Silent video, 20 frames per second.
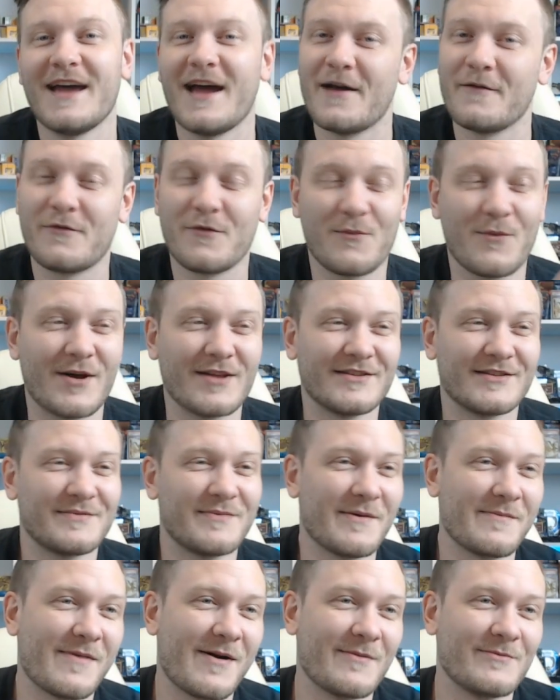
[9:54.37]
And for once
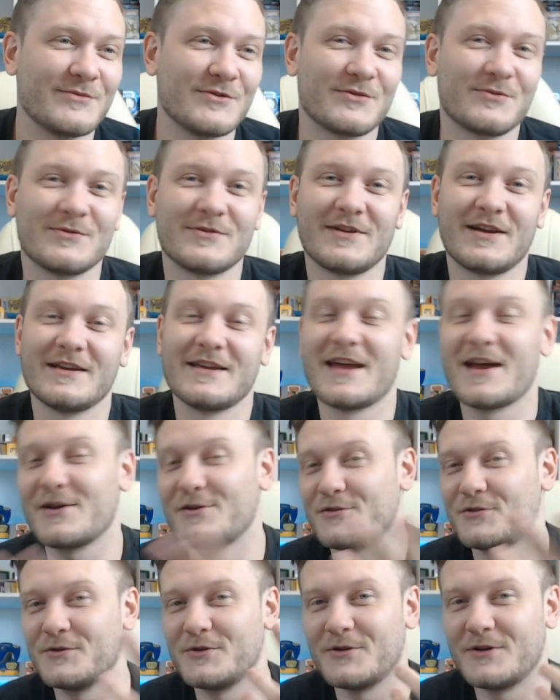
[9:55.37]
my mum just was like, yeah,
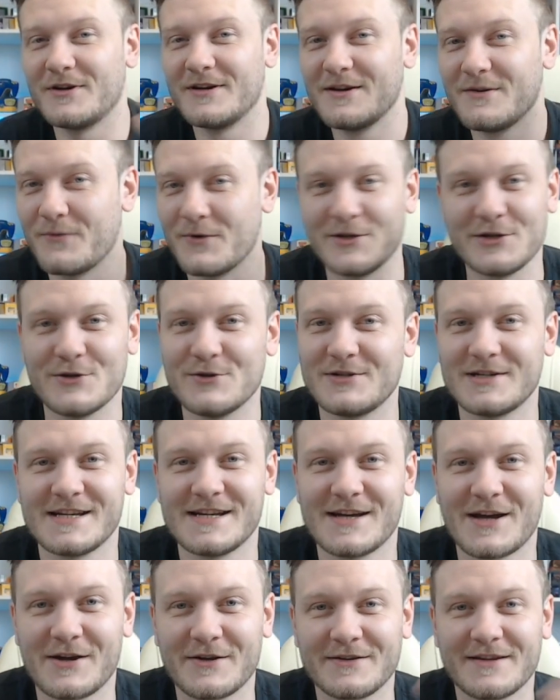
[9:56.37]
sure, when
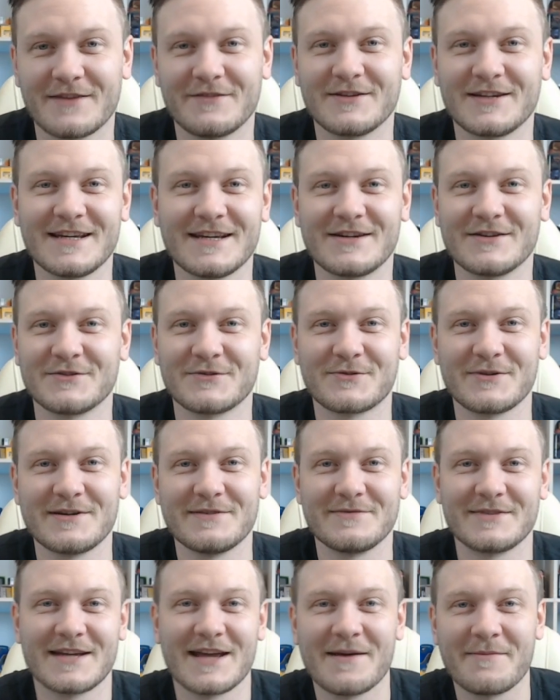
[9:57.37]
usually I would have to kick a
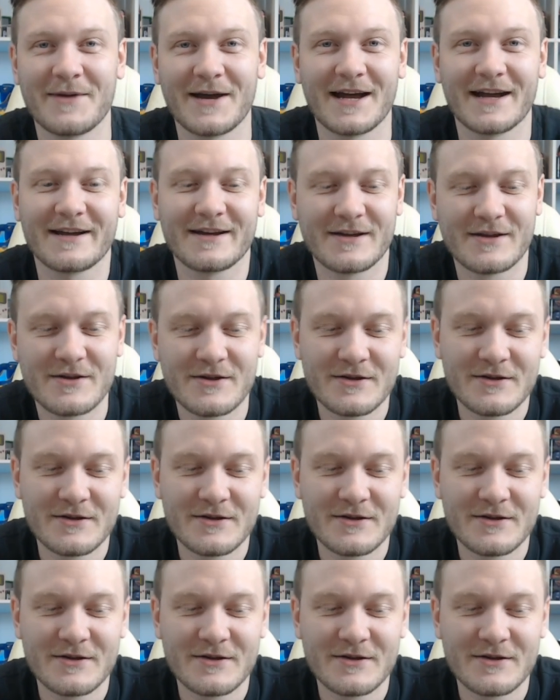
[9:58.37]
screen to get a pack.